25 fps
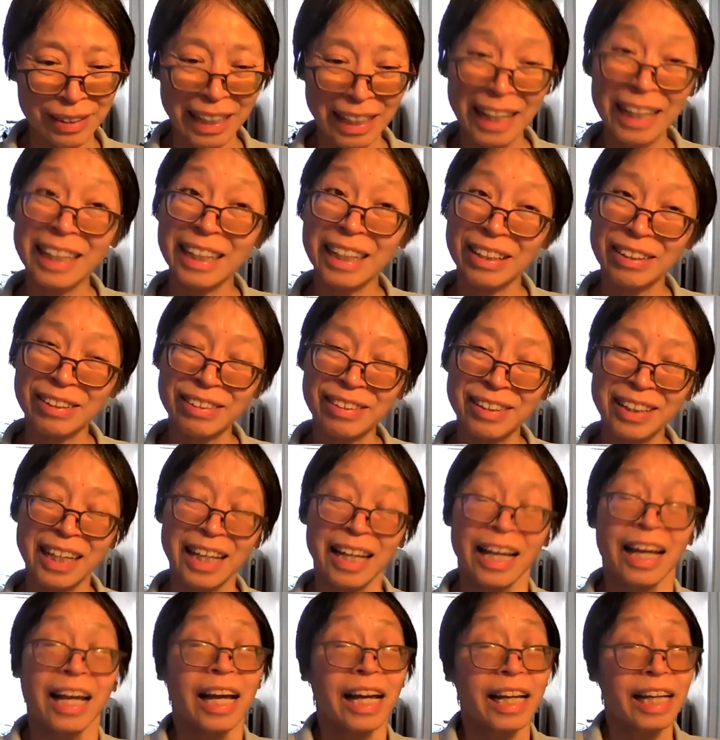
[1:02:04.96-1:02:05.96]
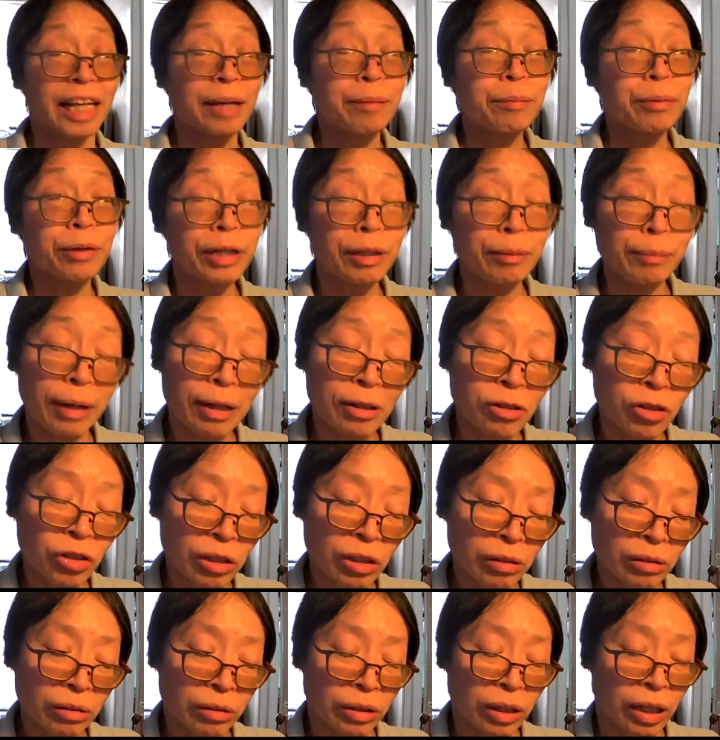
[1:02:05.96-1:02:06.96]
Thank you. Kimberly
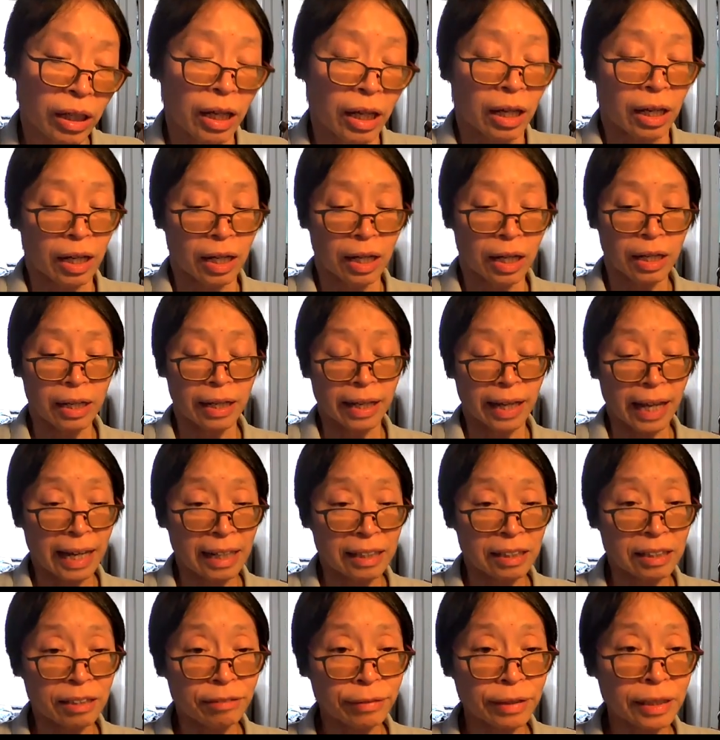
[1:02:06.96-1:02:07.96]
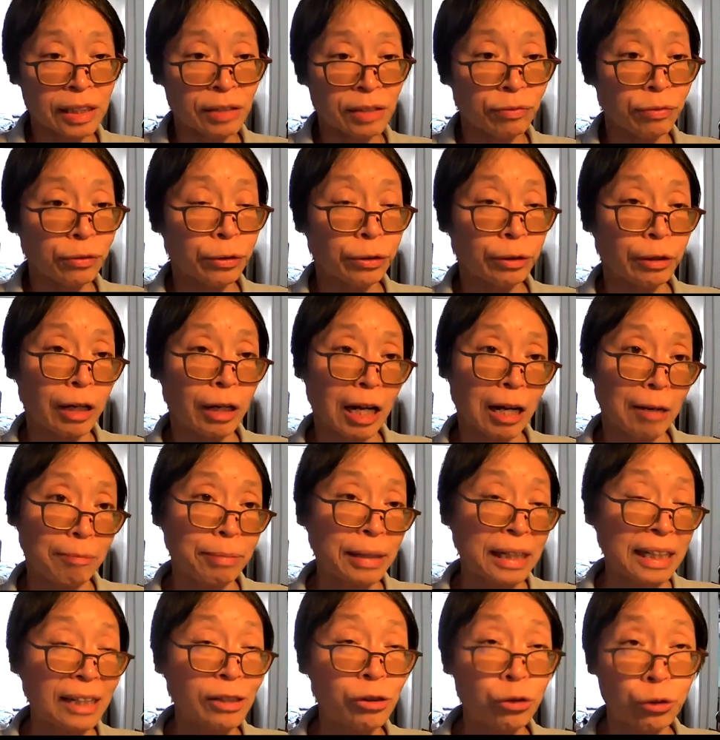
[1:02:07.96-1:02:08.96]
Marshall, activist for
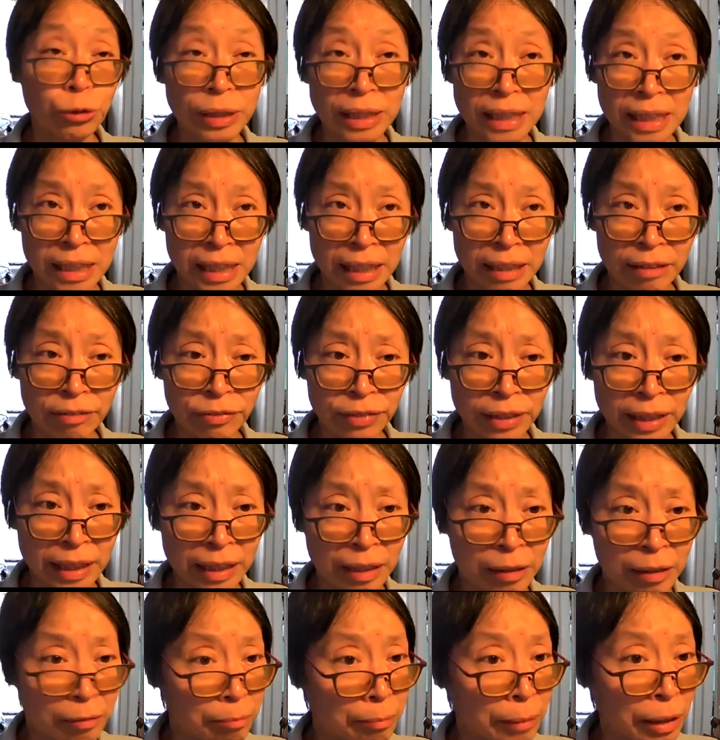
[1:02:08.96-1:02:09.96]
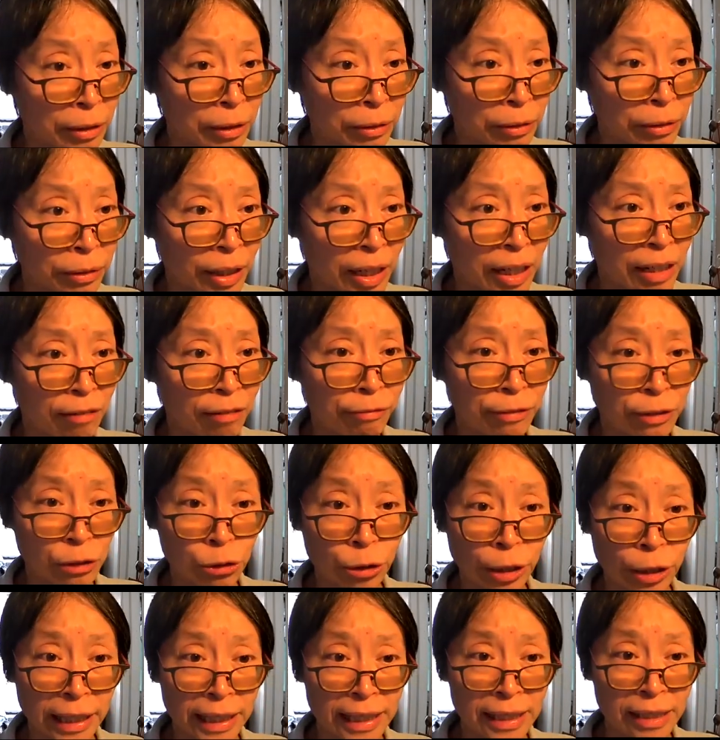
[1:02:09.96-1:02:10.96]
pedestrian safety, mother of
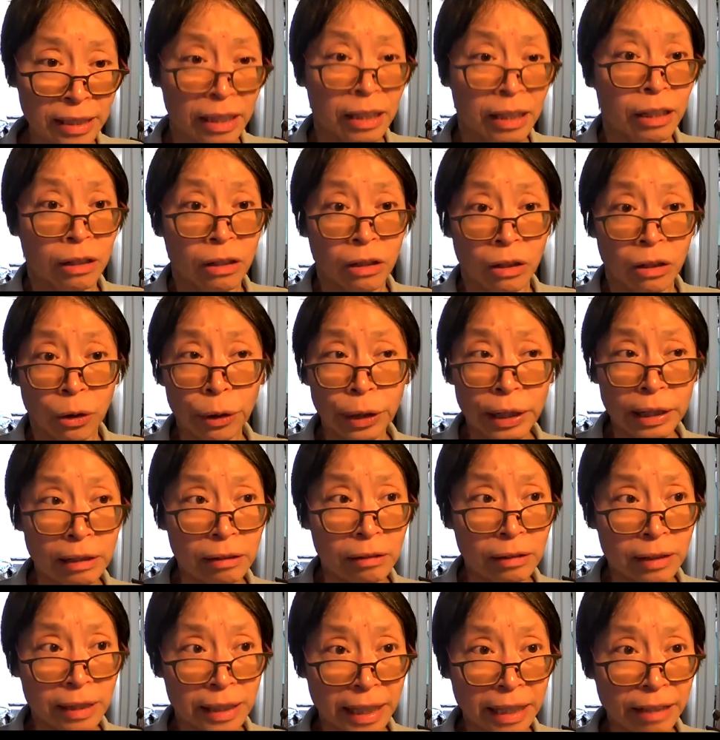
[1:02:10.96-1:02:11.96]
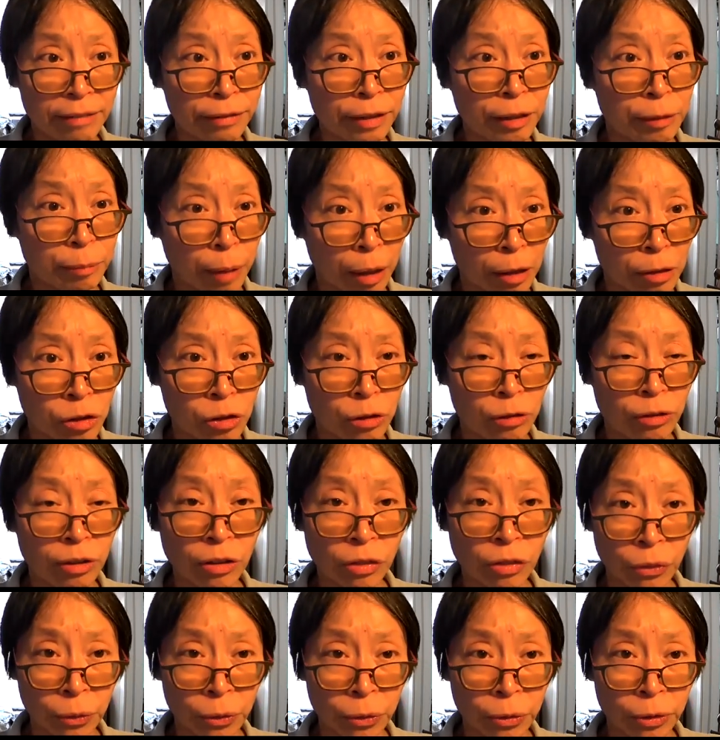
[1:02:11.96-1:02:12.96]
Hoyle David Marshall
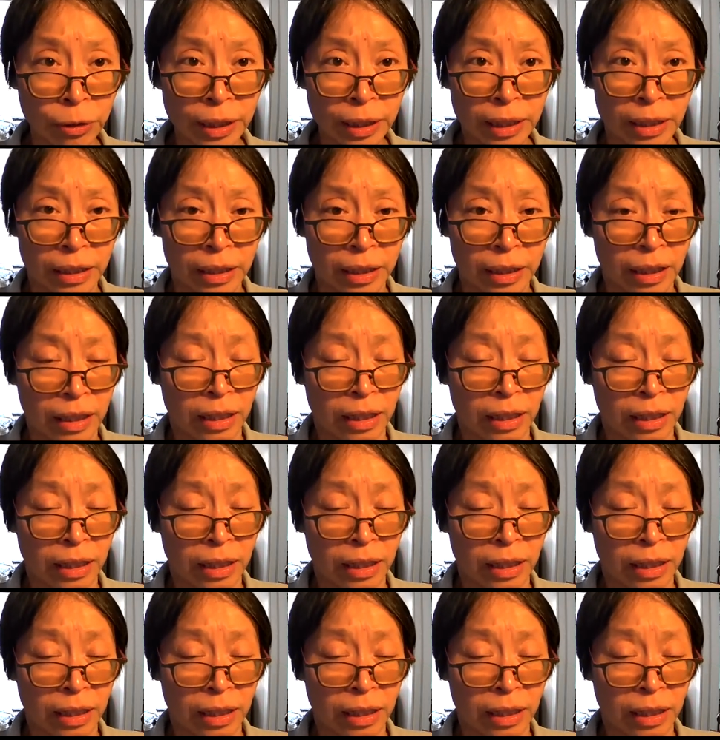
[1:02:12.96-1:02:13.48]
III,